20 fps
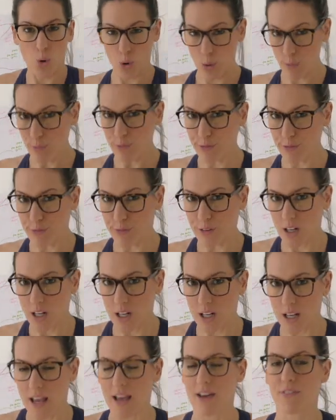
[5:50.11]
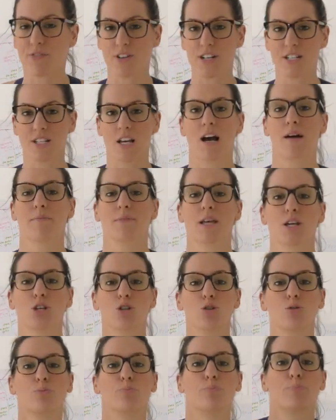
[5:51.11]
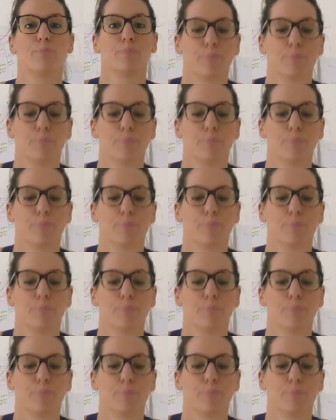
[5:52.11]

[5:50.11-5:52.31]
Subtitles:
oomph every time that you